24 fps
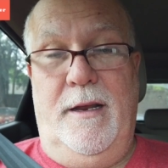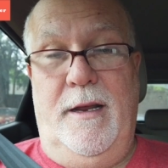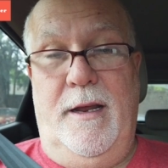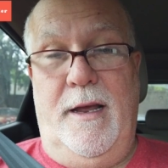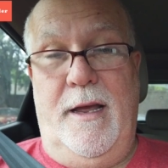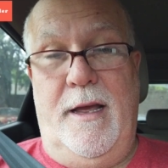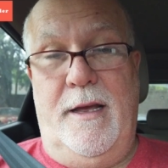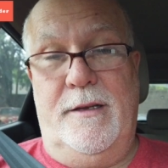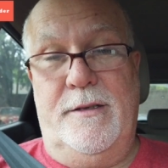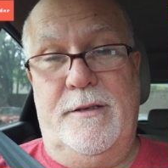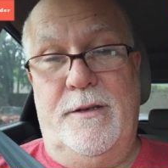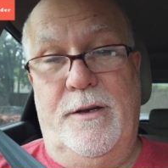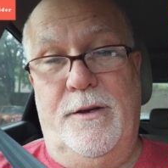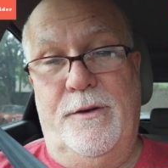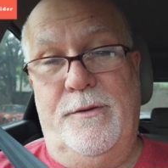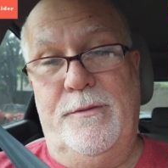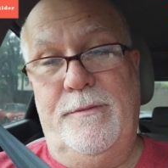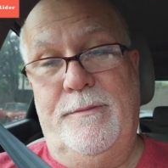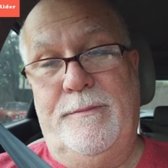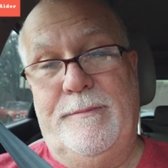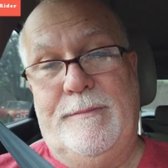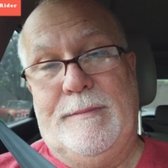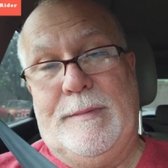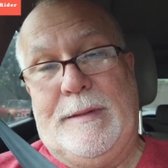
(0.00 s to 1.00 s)
Yeah, so
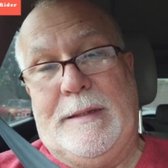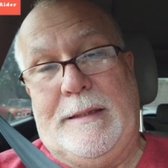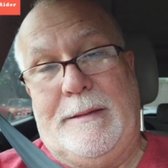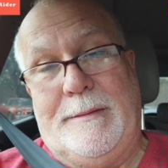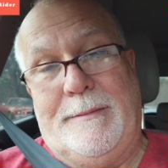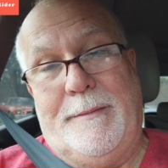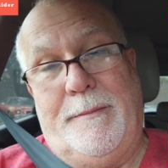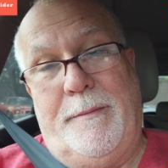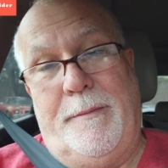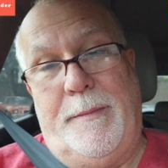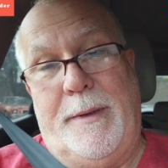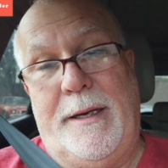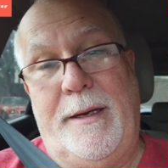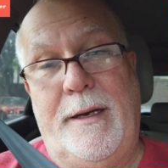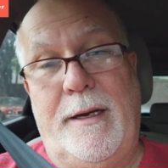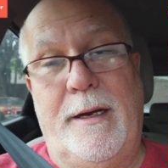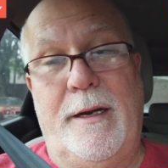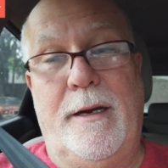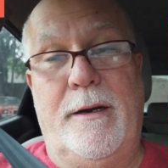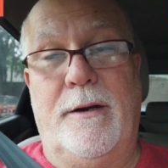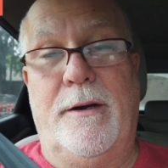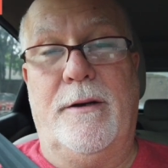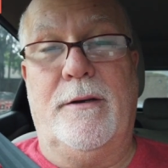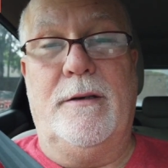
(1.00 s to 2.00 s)
be
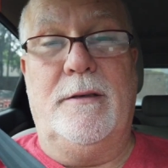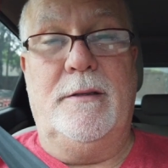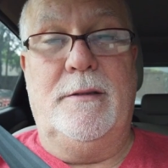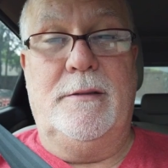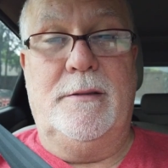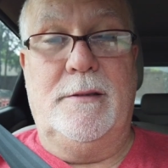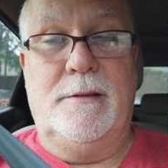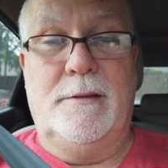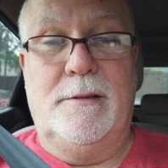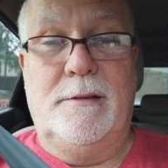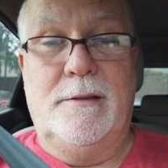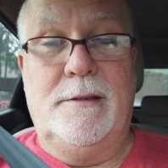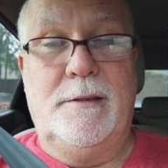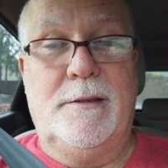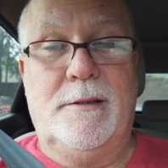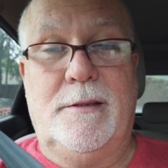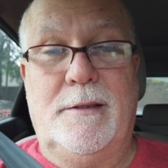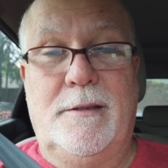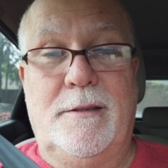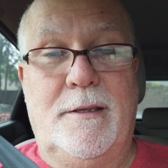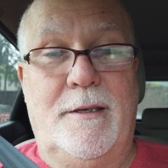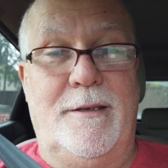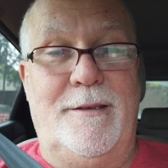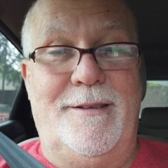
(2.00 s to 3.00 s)
here.
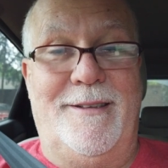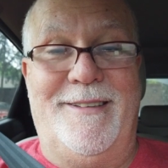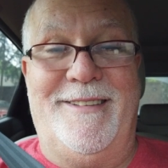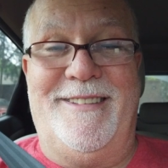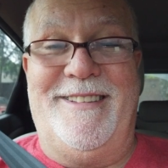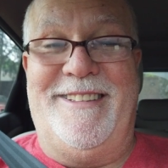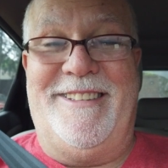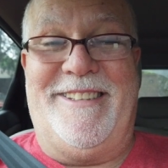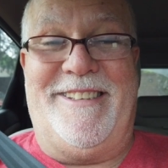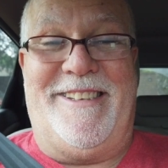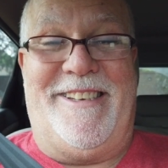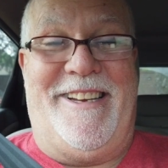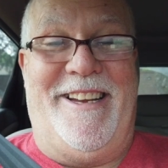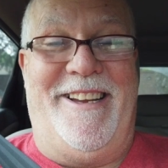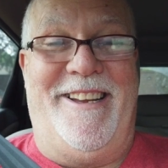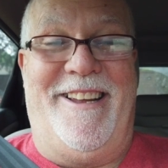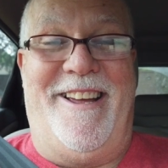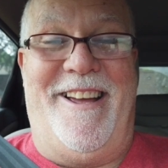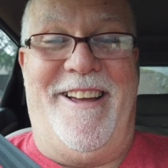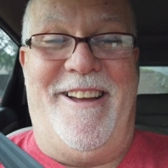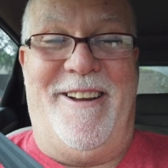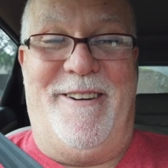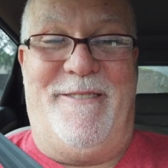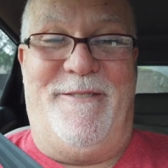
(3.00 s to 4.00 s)

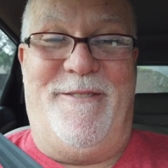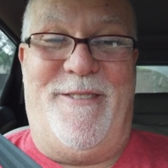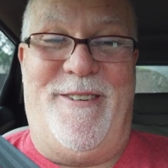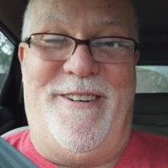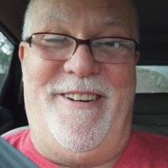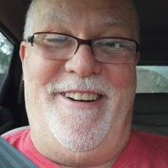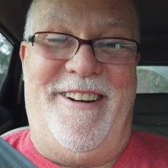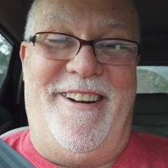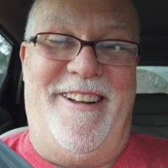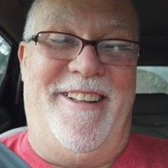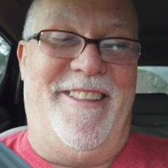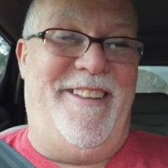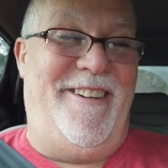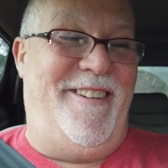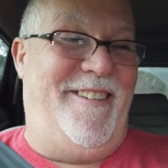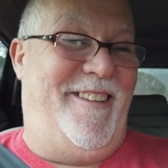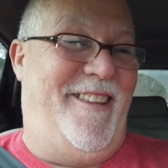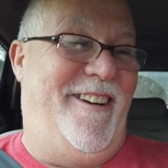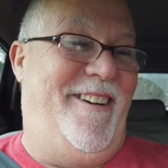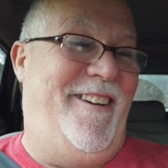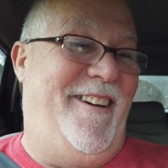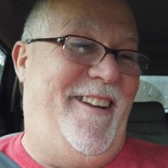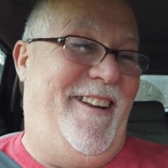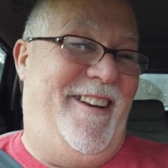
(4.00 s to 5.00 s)
Stop for another
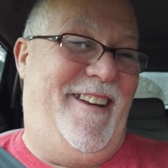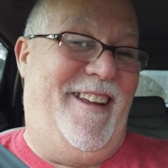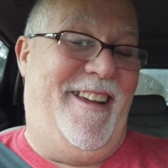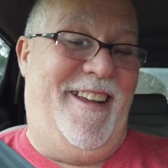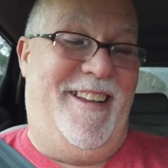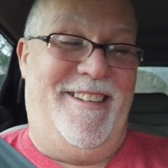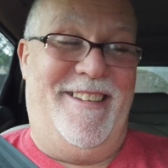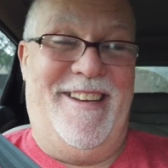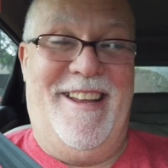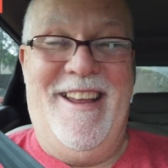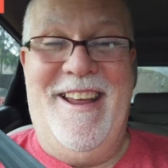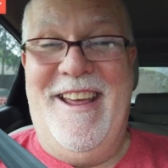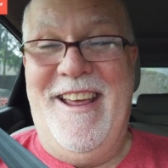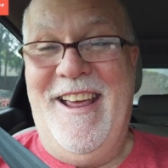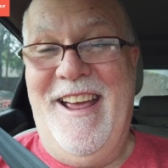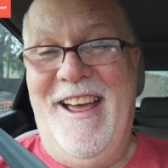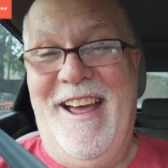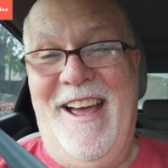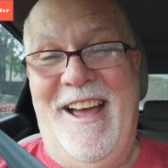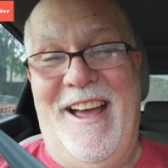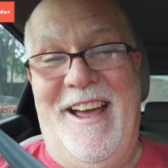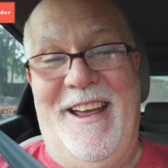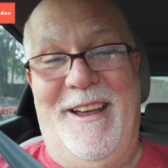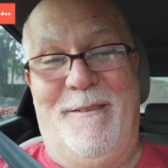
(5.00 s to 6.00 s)
30 days.
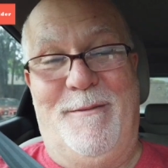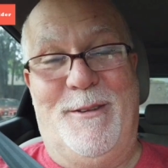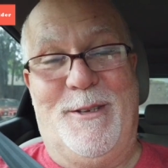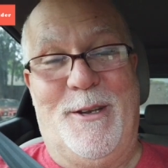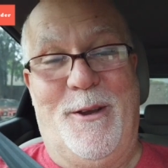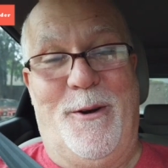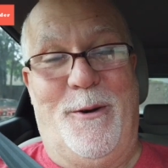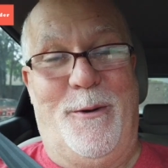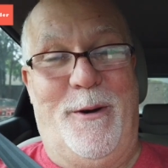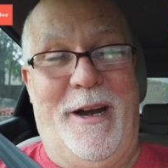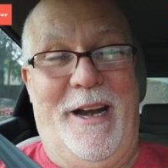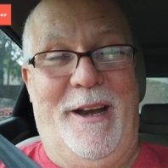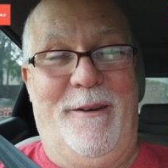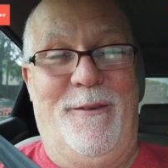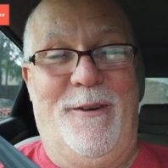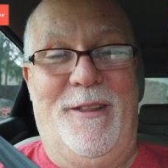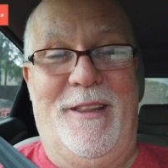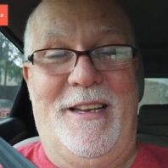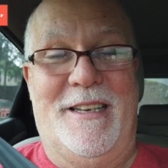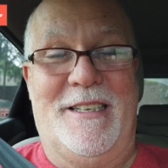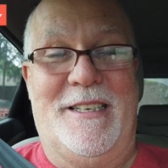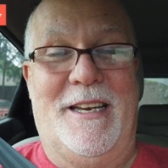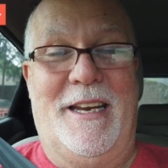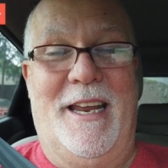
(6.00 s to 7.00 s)
I am so ready for
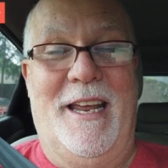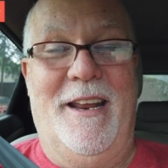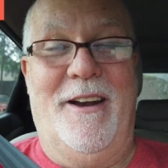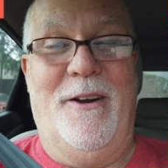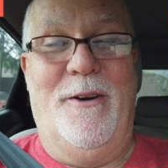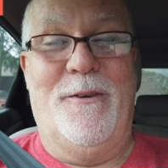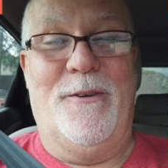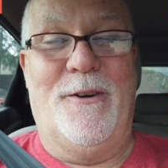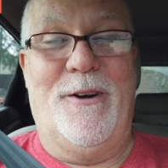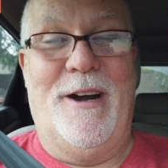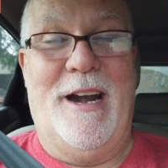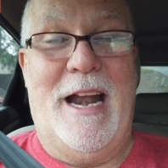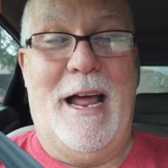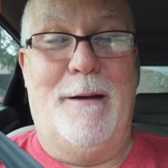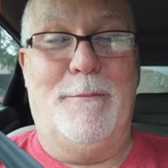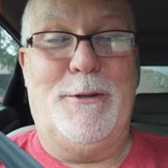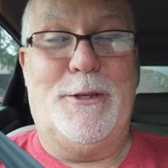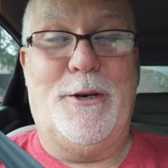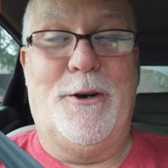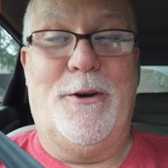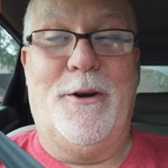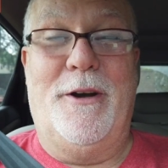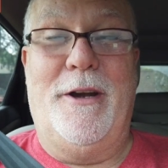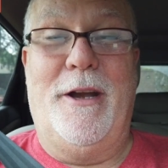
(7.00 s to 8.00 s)
this to get over, and I'm
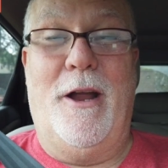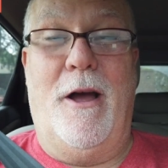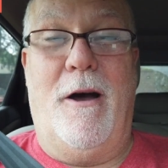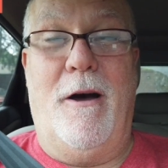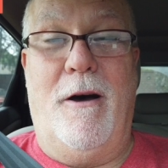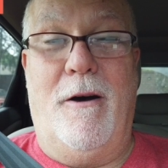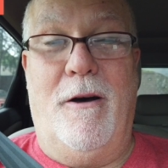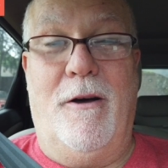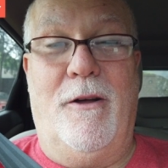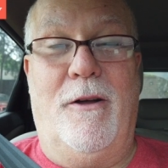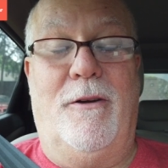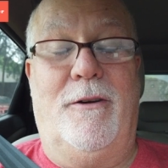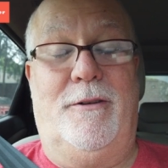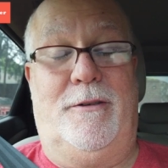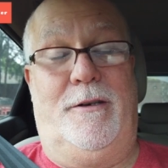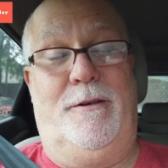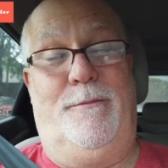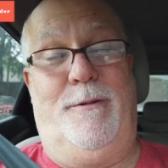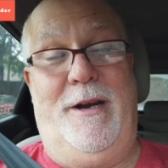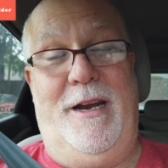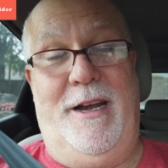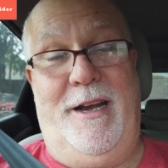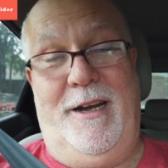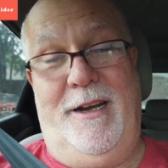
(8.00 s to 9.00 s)
sure y'all are
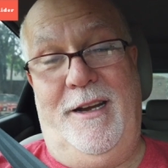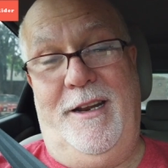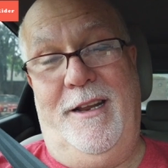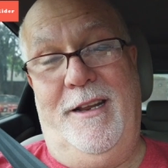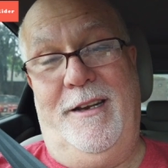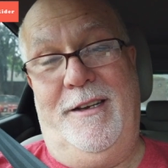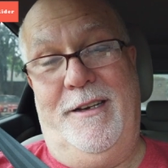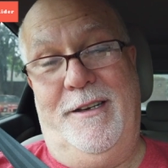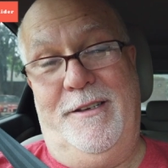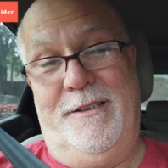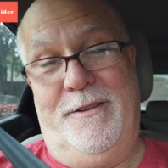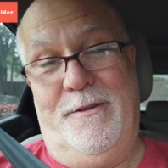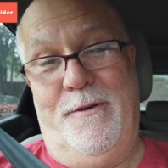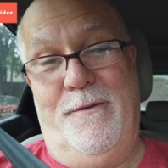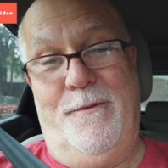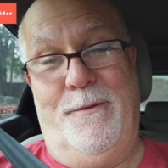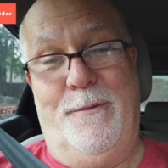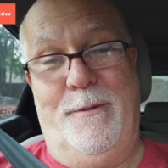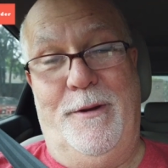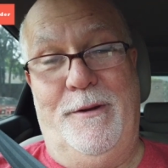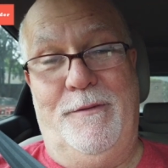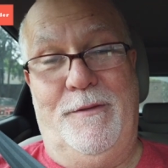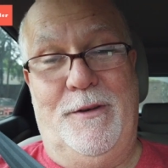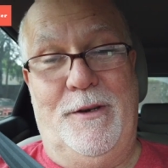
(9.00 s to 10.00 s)
ready to get this
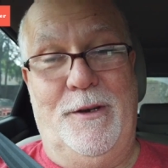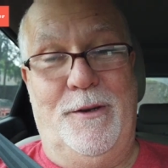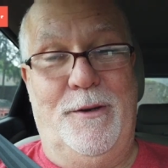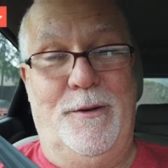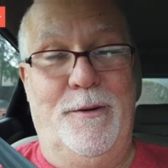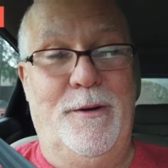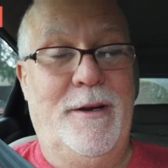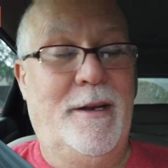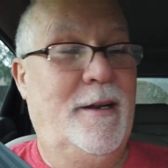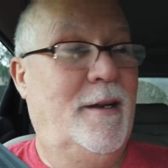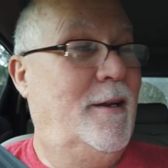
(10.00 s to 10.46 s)
over with too.